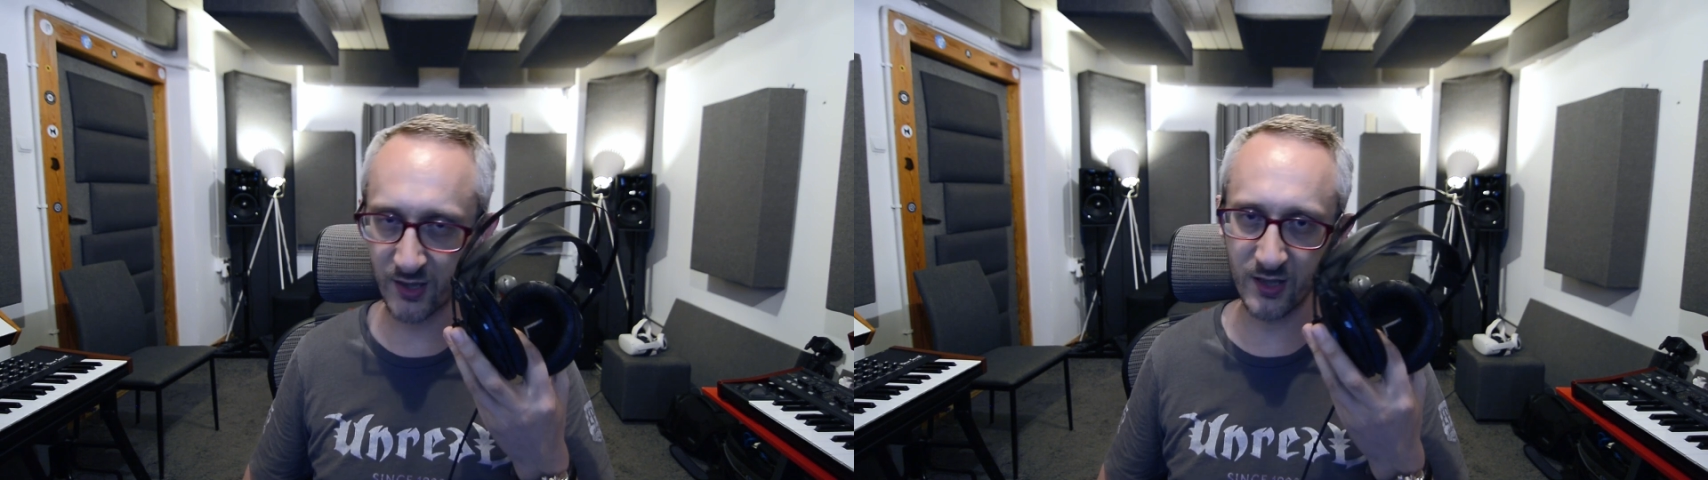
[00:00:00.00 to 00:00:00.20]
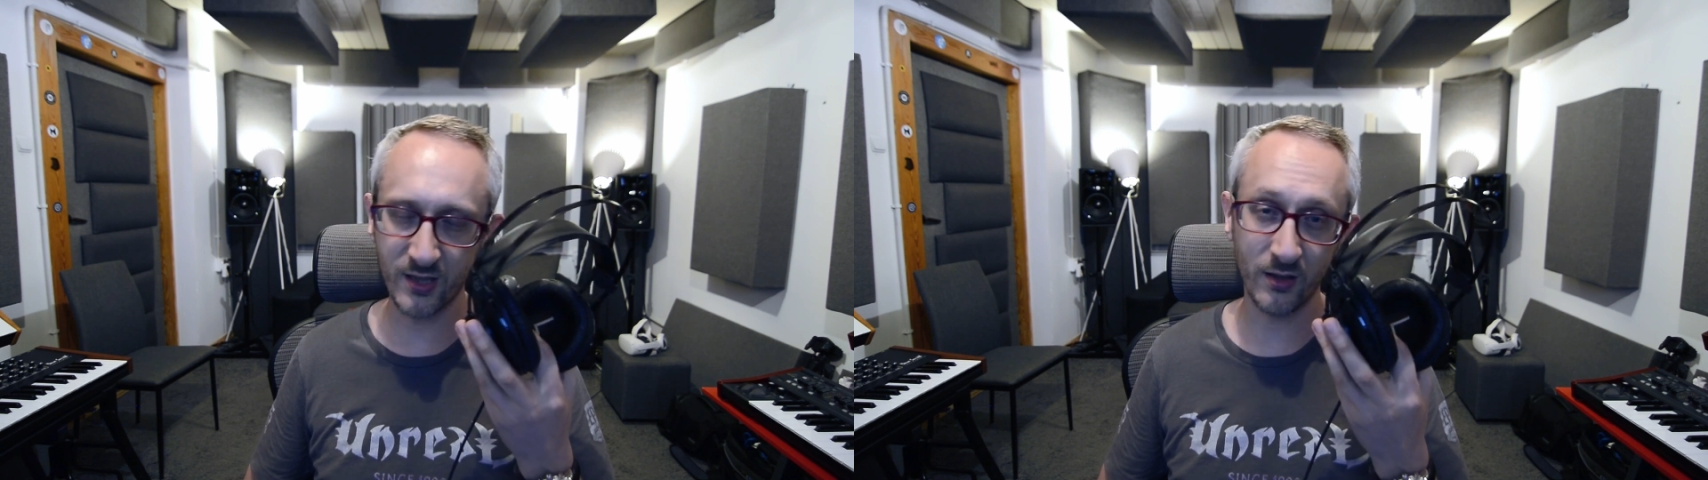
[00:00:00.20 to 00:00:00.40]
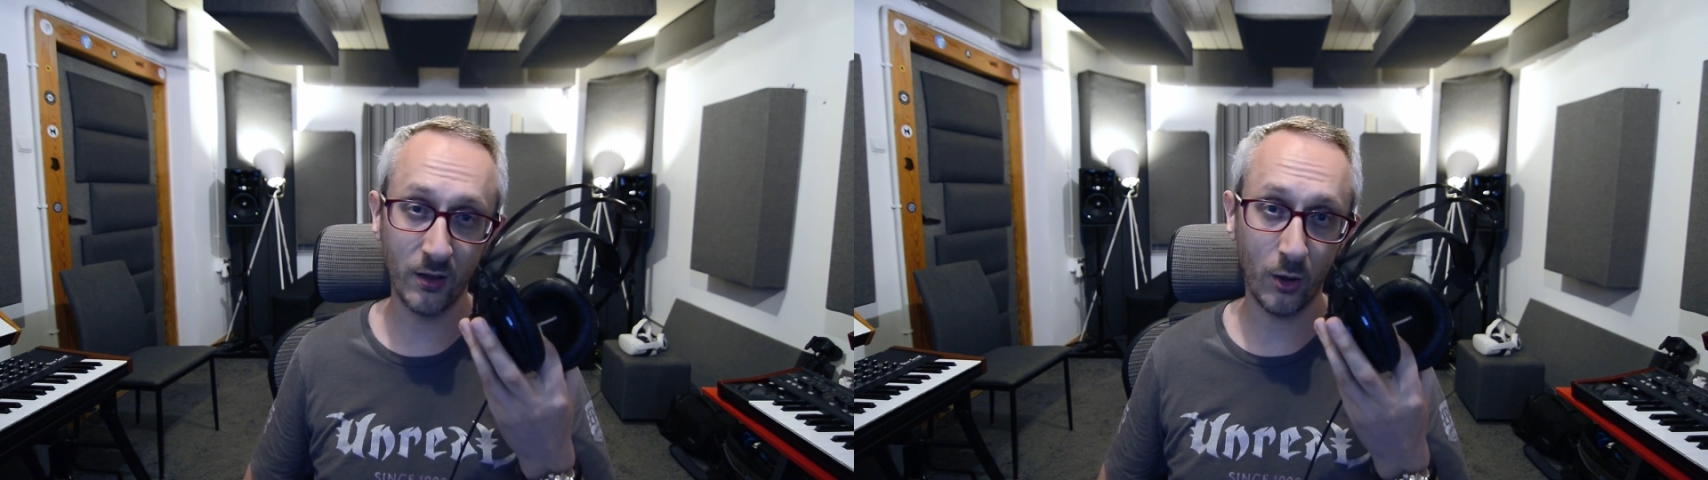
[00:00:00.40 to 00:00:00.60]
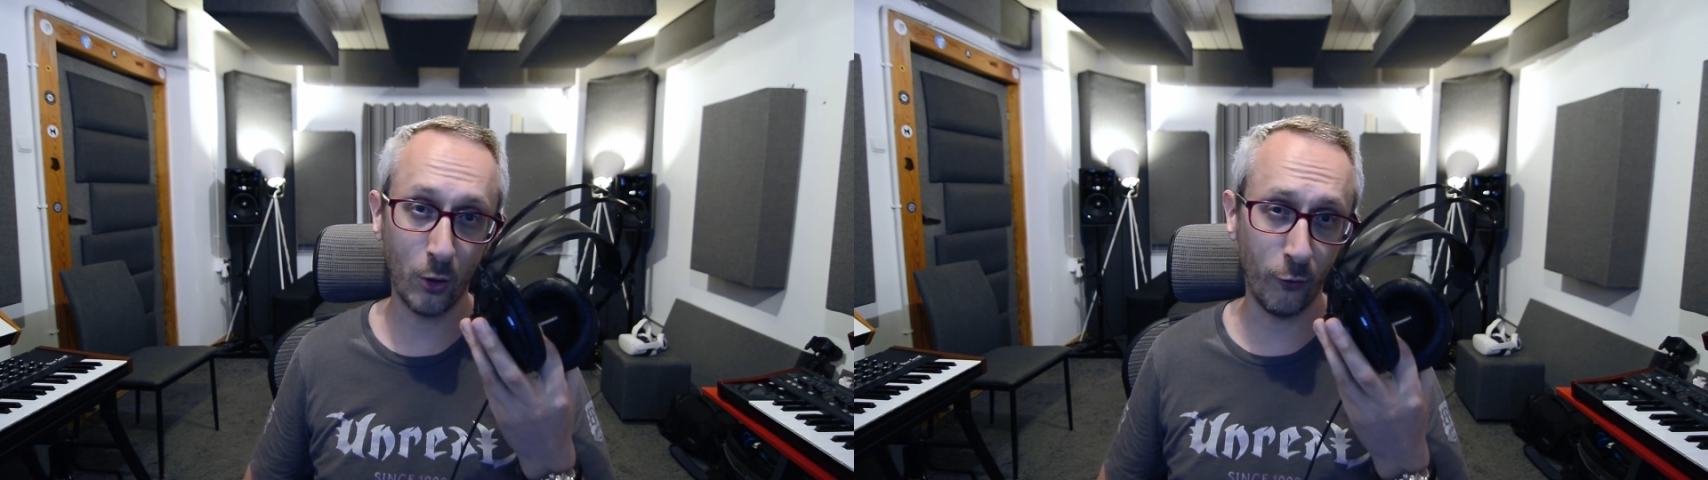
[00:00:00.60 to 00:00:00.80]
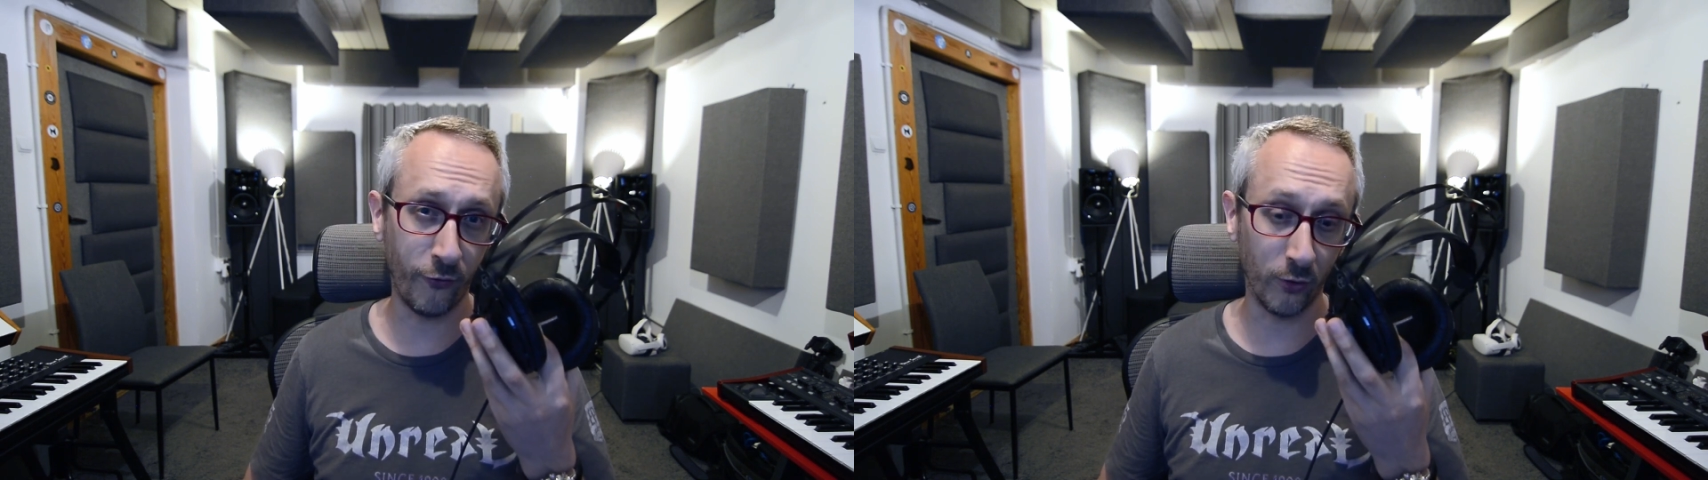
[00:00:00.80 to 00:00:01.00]
is
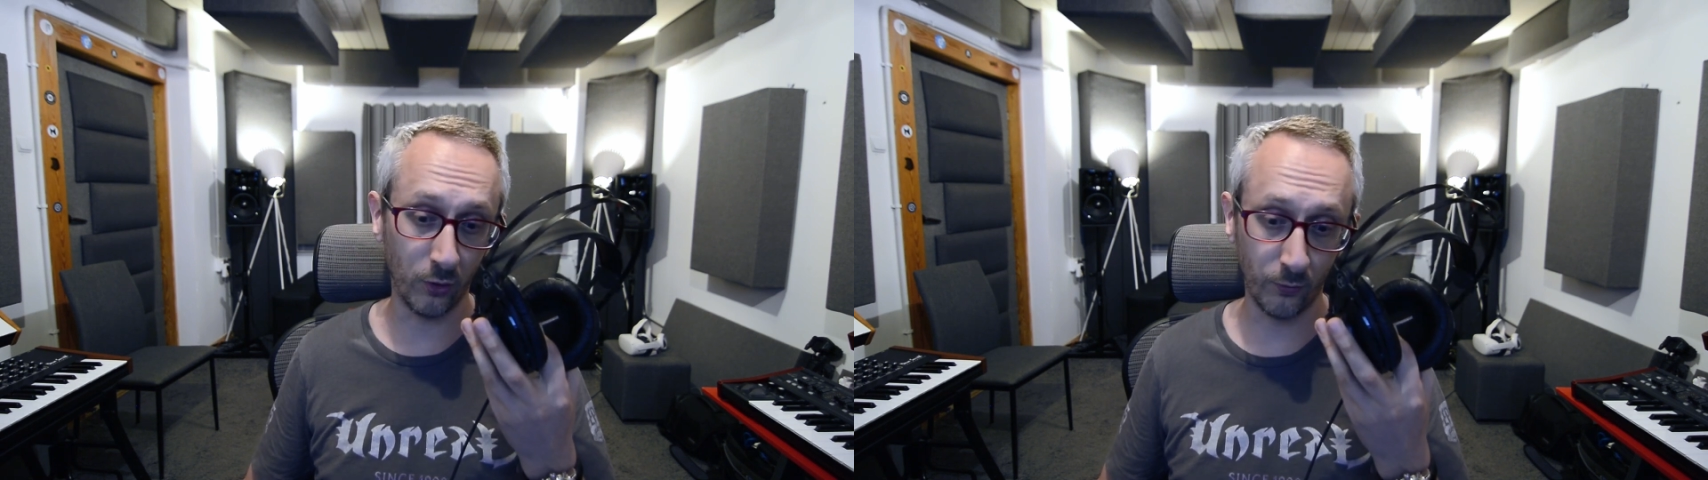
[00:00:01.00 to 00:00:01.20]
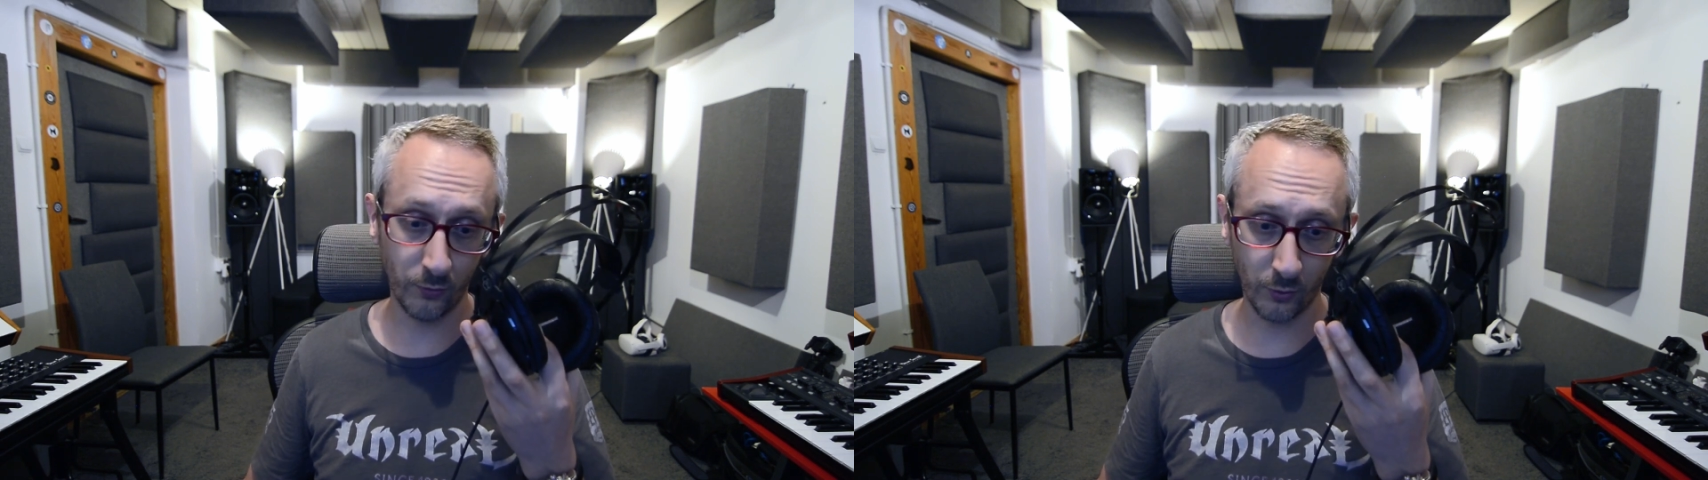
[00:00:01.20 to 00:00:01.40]
awful